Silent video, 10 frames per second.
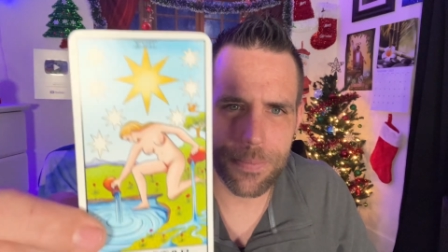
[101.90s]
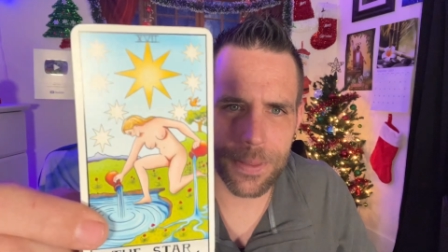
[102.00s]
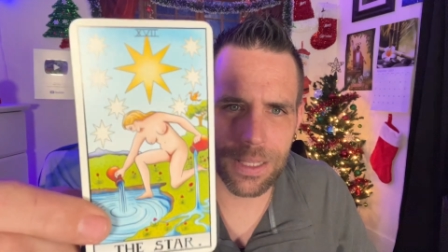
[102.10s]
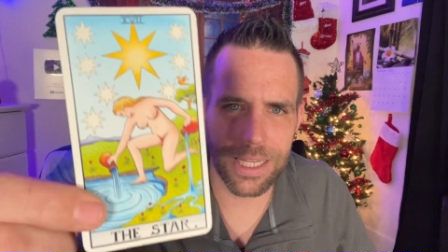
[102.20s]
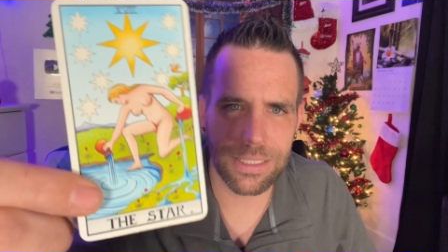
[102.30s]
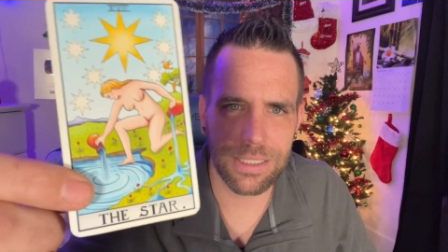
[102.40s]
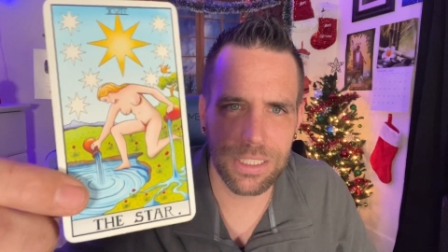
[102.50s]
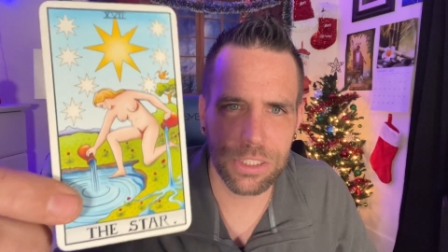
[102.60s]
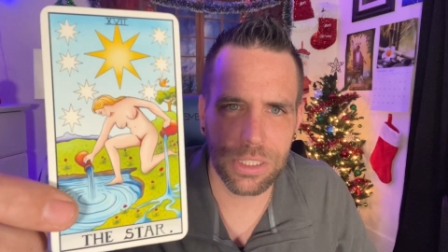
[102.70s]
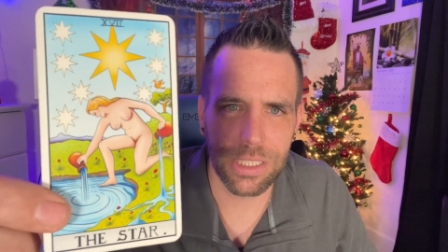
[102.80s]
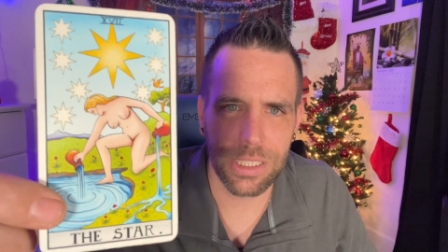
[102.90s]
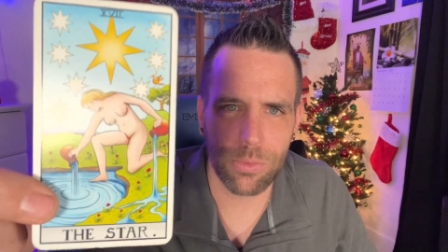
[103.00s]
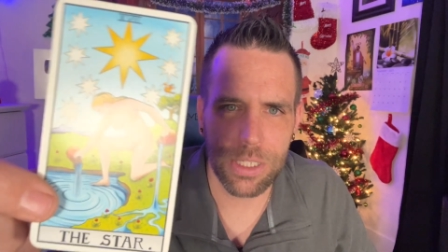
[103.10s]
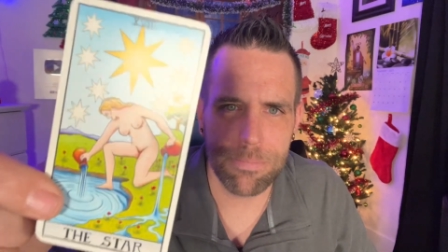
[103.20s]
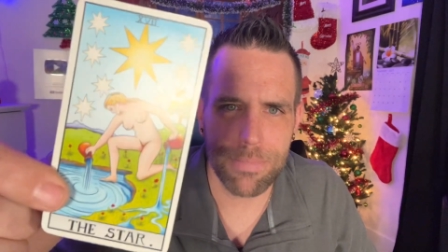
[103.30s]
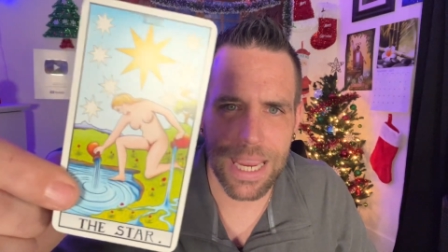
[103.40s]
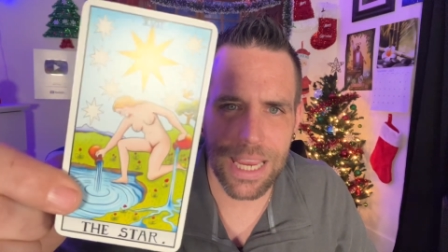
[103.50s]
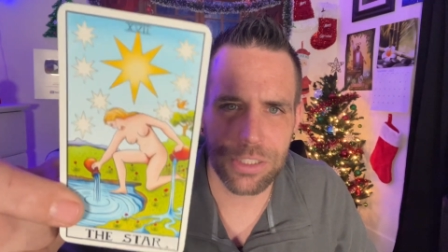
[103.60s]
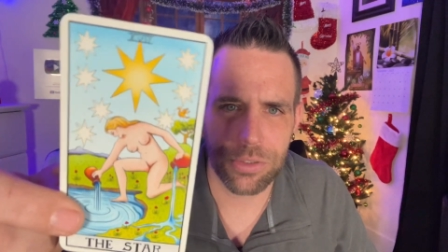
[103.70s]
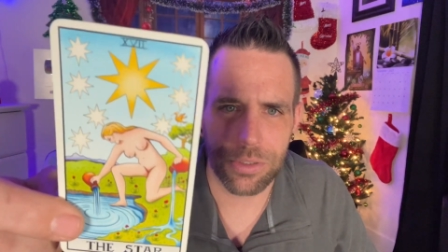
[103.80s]
like digitally
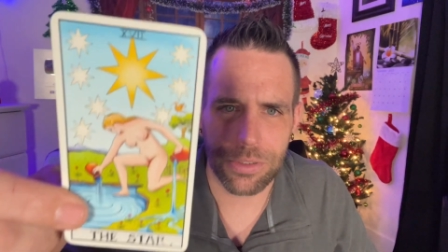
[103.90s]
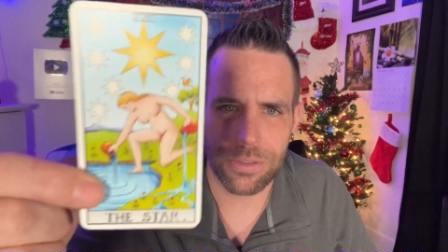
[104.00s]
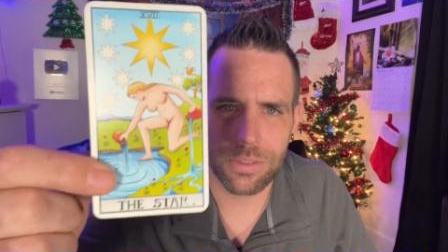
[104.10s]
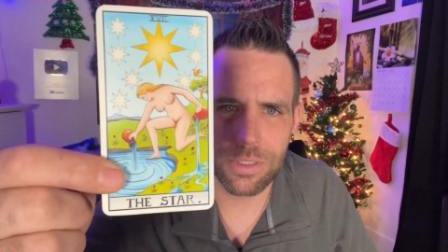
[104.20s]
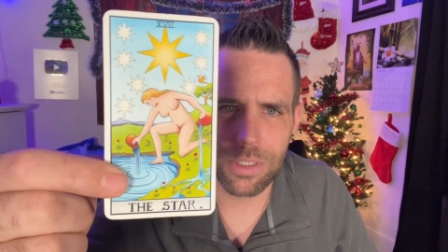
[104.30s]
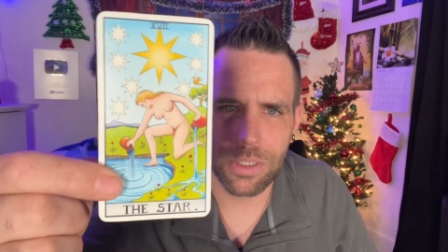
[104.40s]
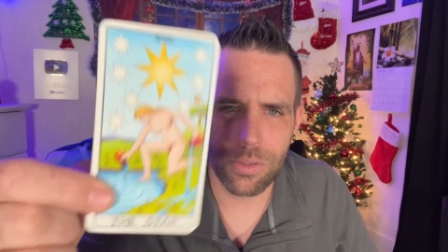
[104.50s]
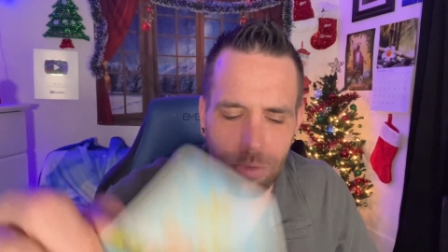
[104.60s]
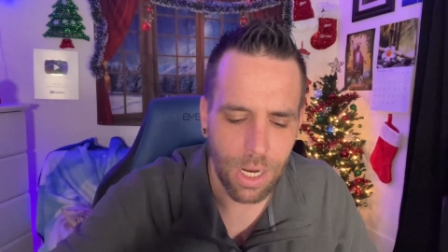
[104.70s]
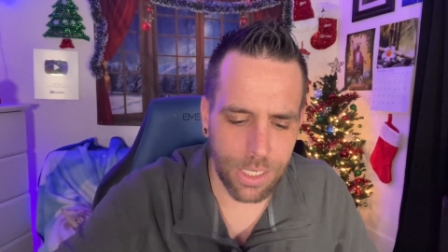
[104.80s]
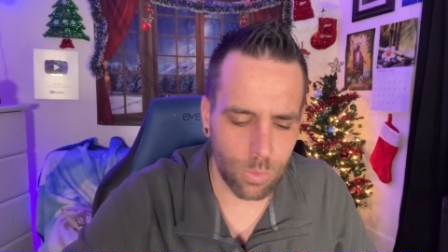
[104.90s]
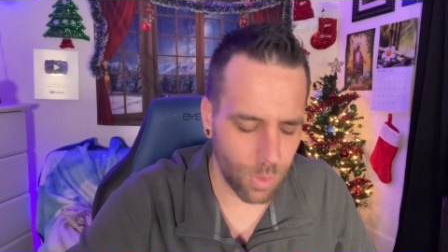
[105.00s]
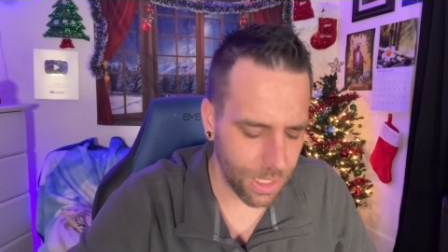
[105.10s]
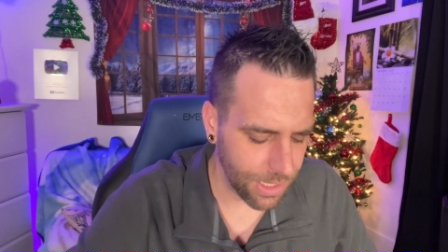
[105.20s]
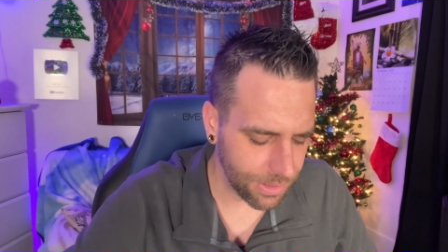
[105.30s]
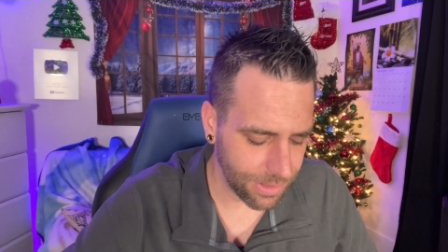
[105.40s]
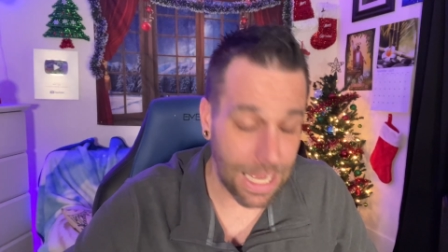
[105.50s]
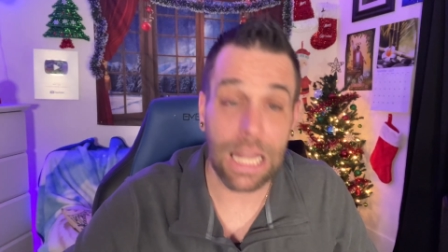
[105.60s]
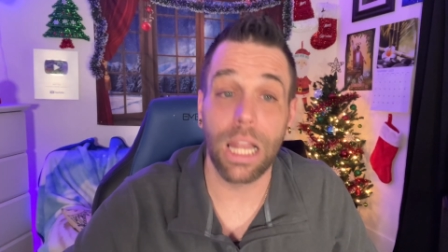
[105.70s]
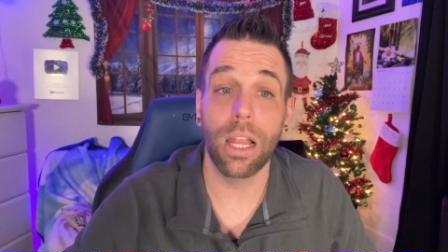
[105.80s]
remastered Rider Waite.
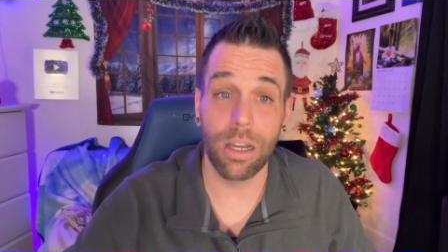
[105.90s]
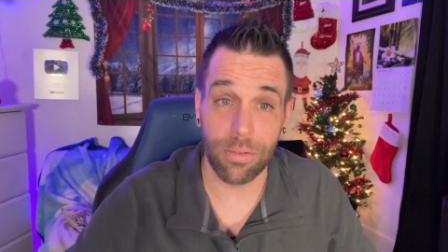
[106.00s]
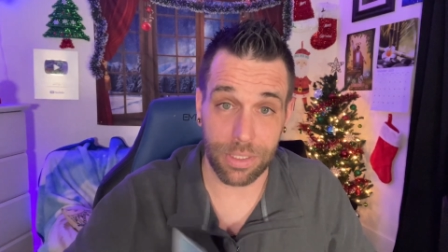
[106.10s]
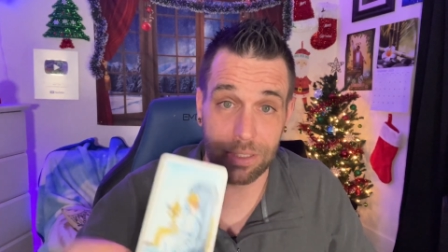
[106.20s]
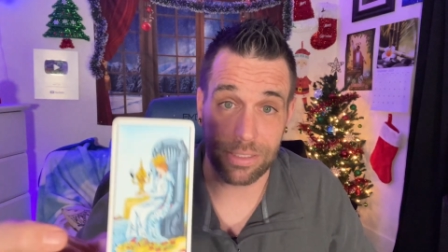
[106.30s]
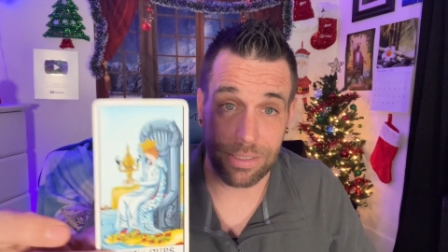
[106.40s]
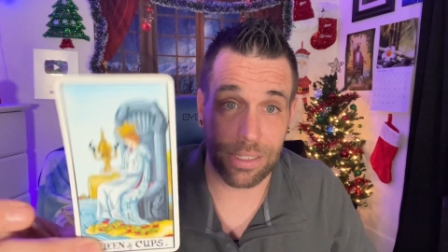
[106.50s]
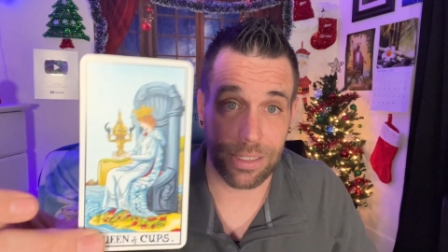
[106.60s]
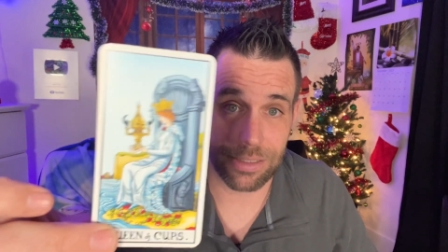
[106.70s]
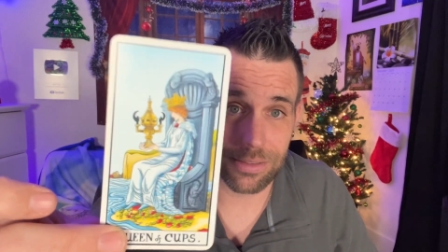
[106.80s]
I love this deck.